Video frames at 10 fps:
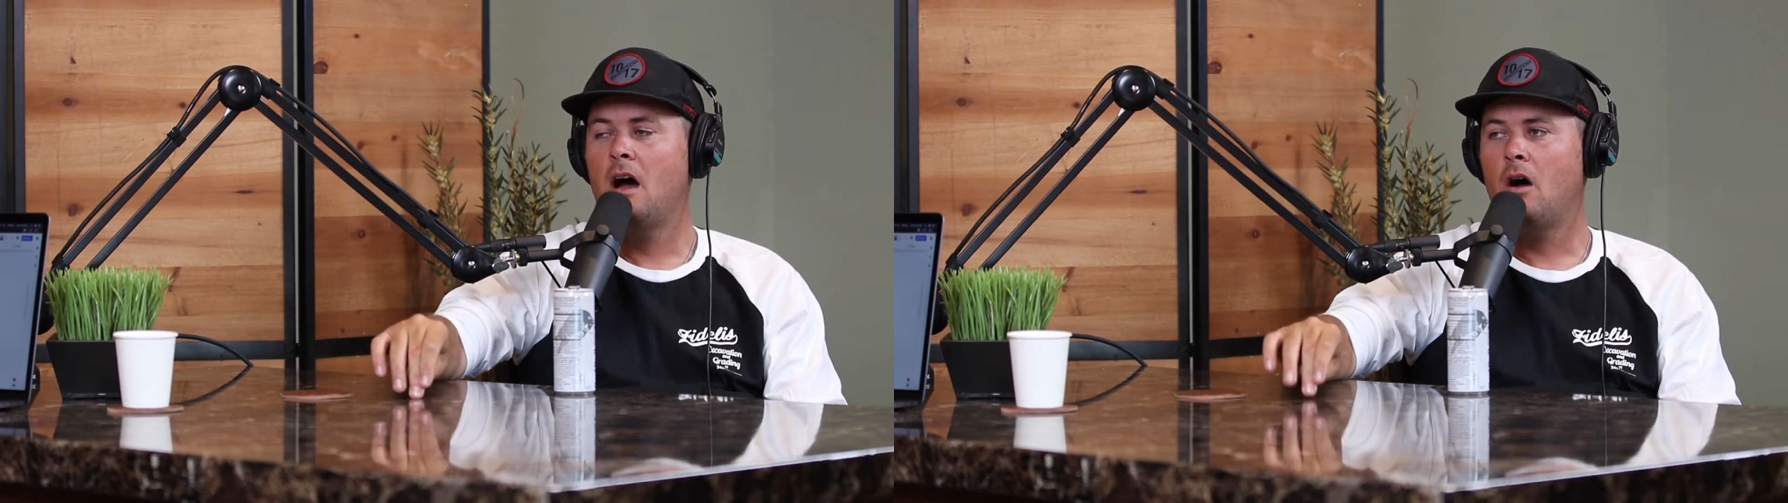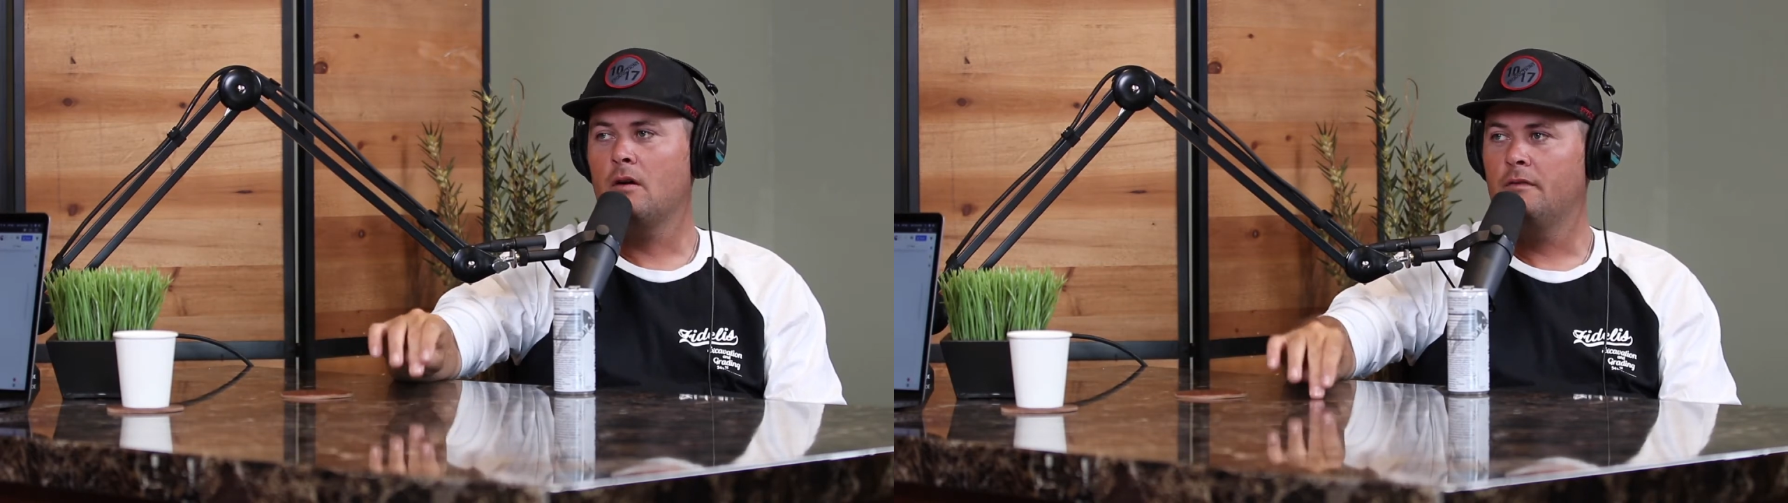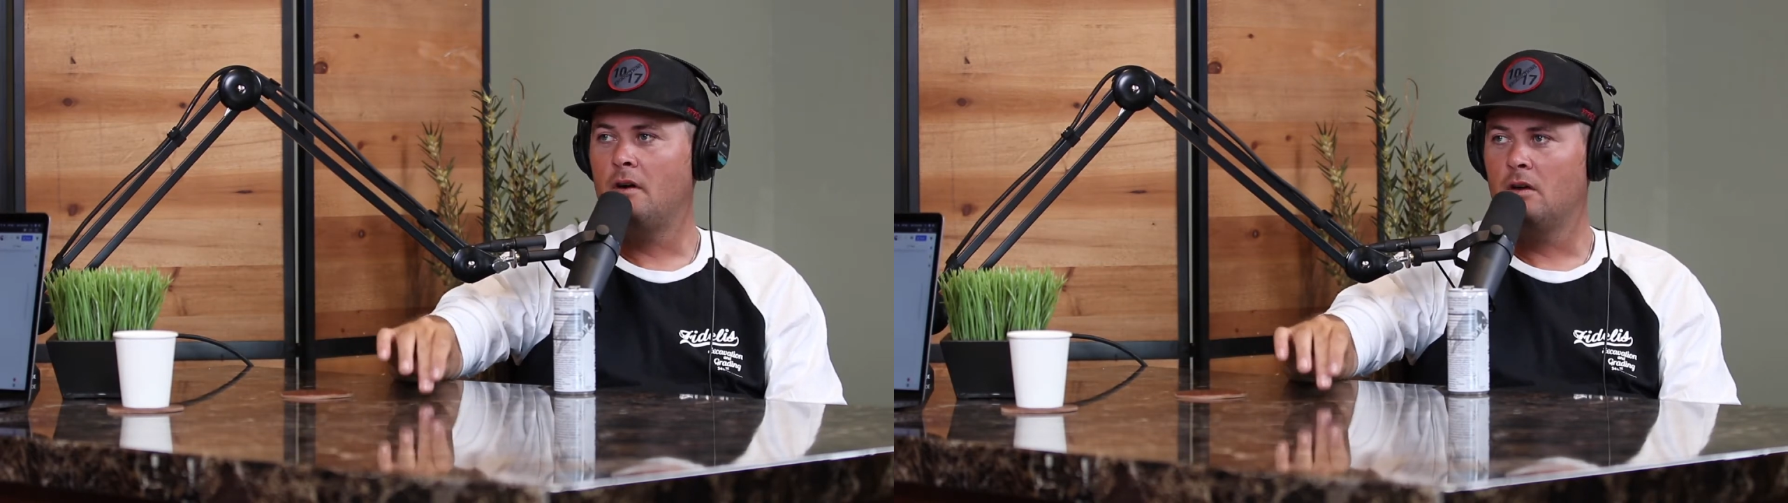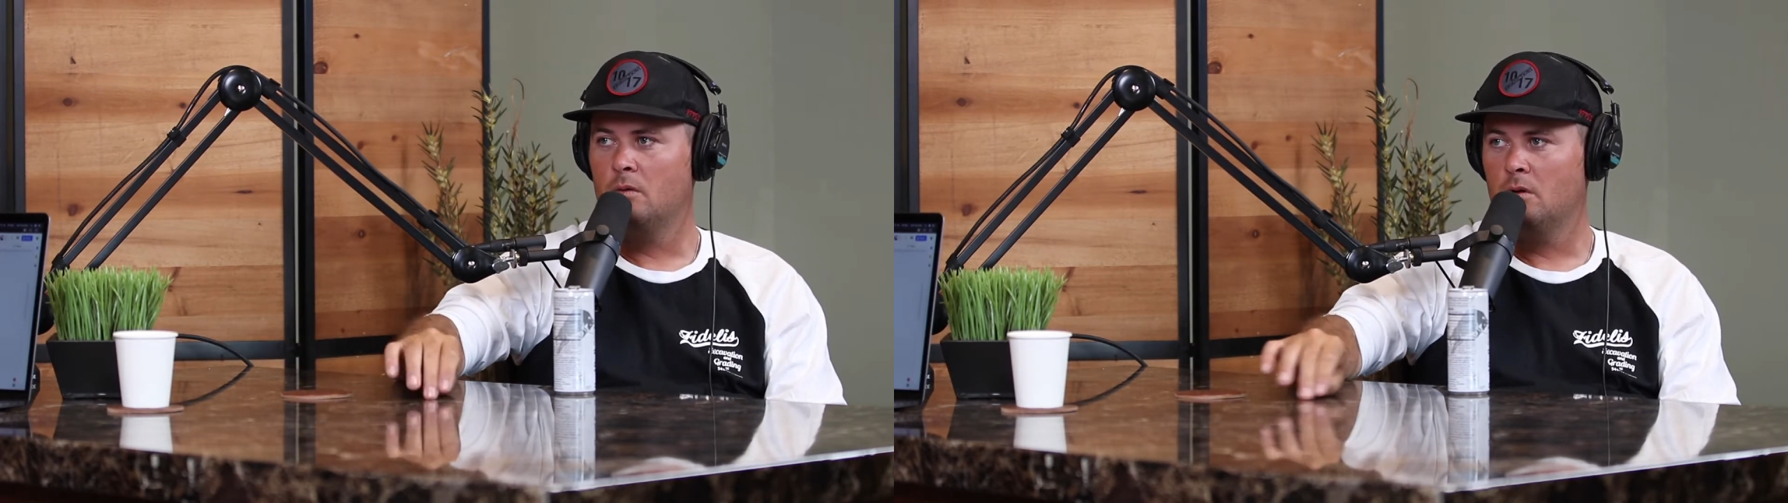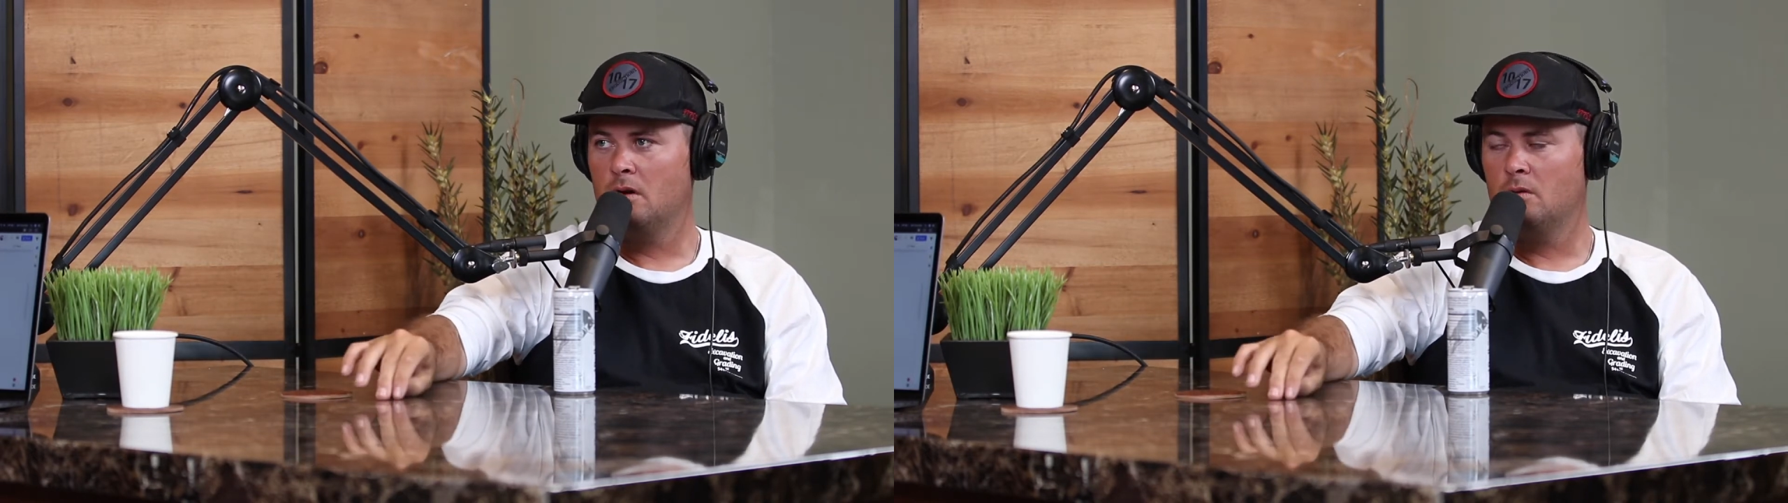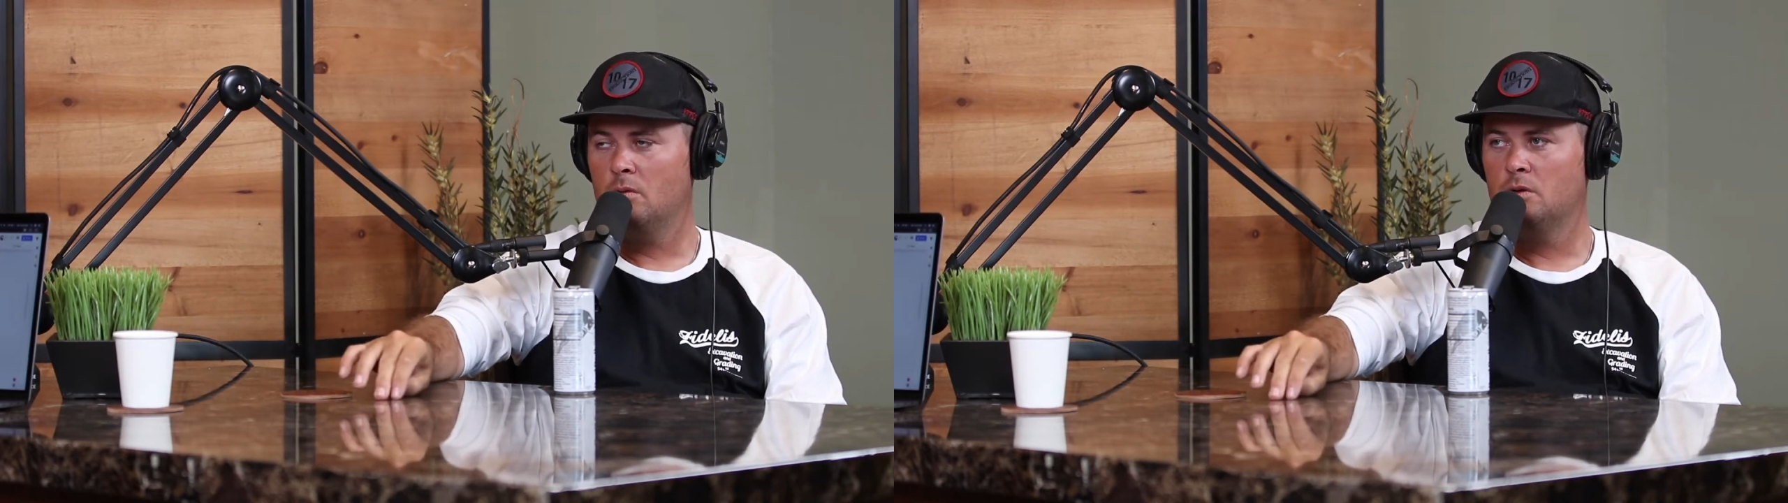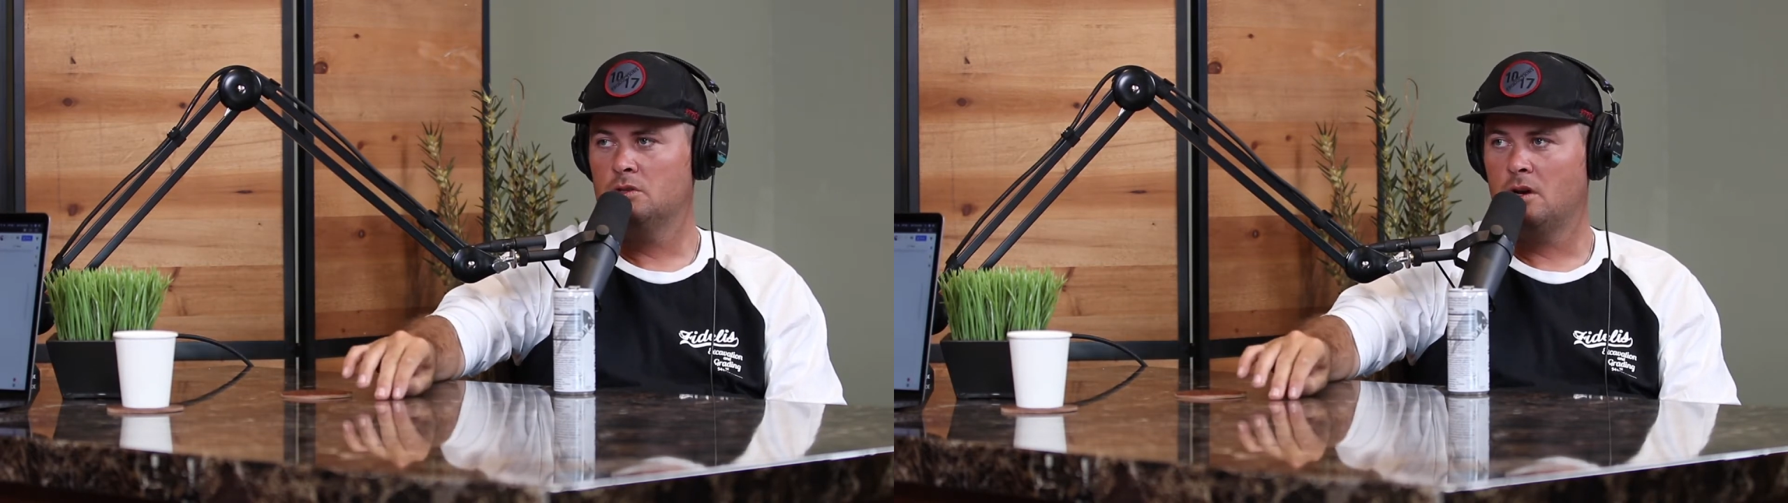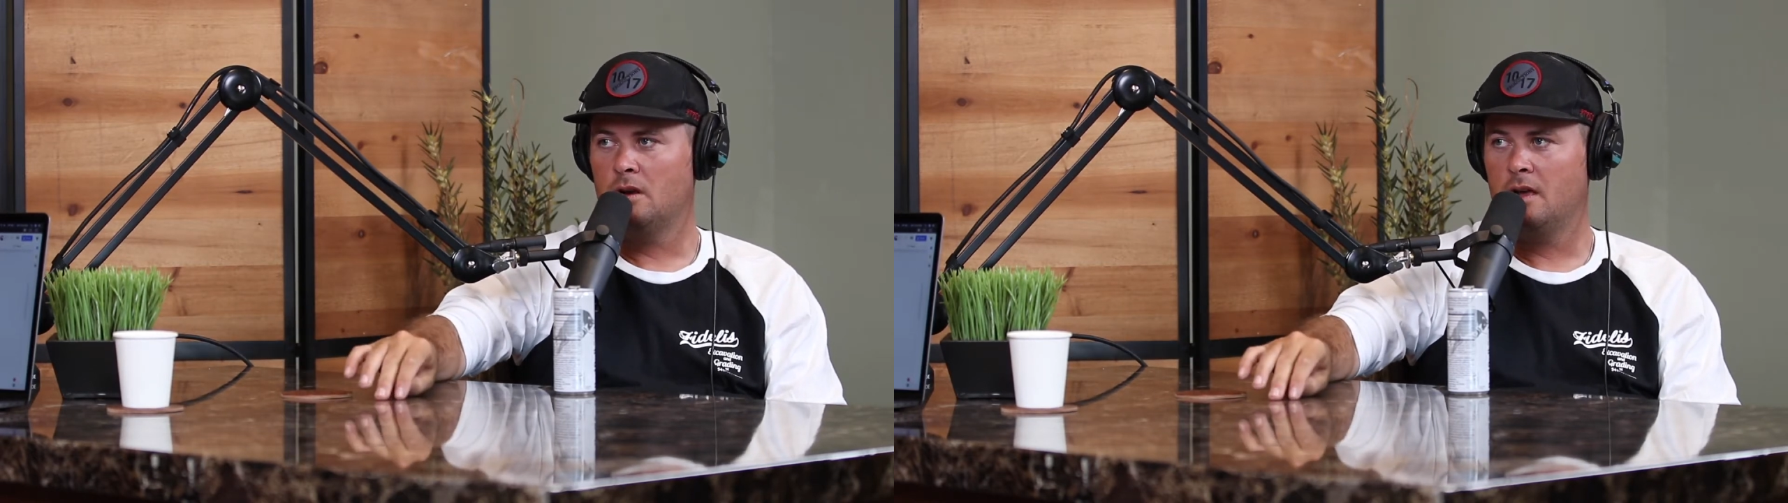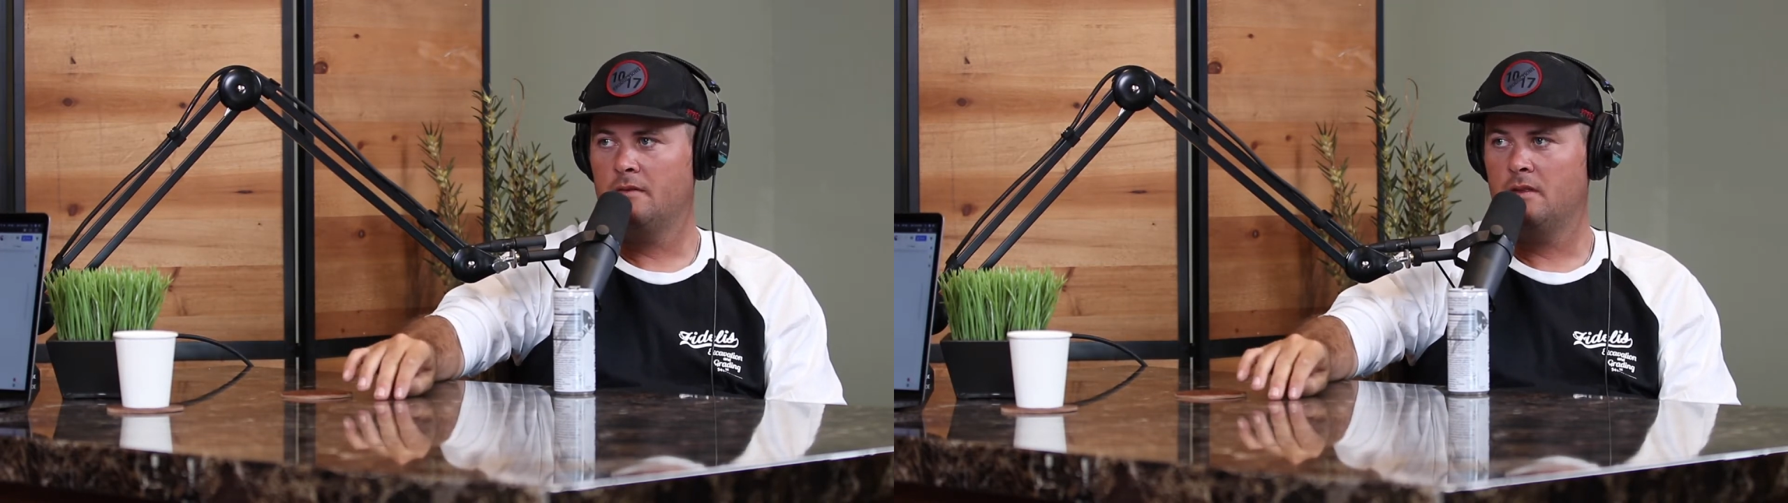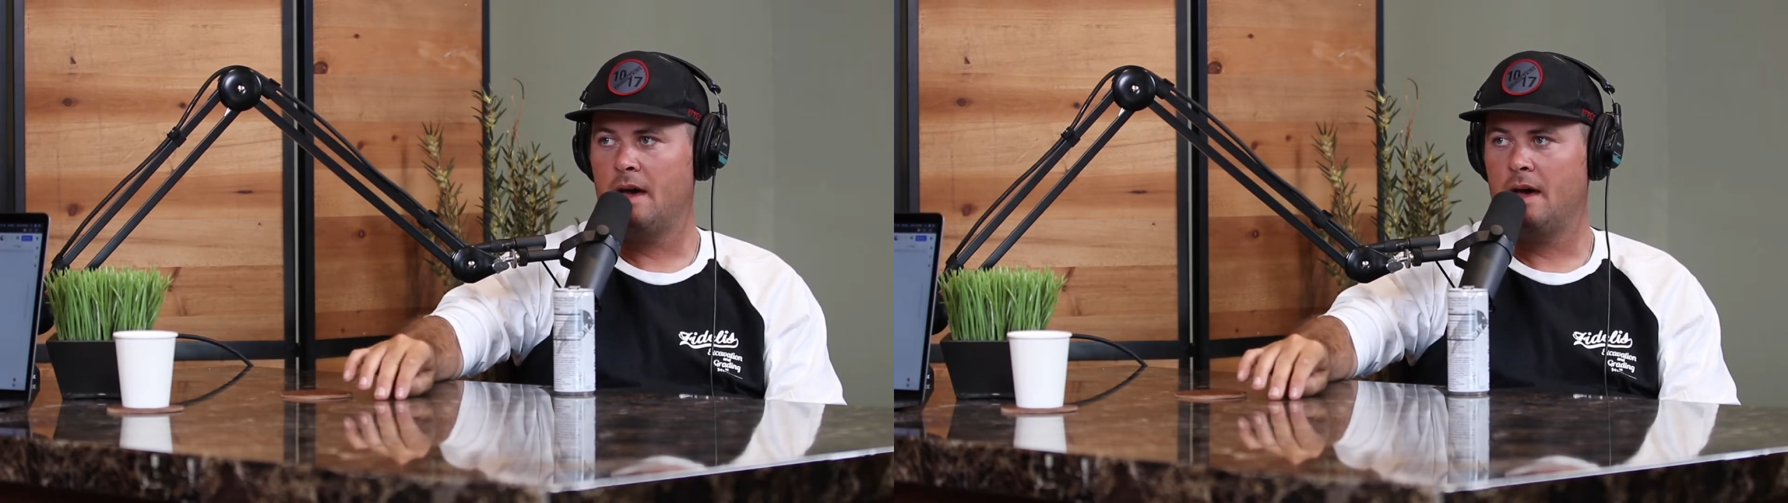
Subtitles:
our Father which art in heaven,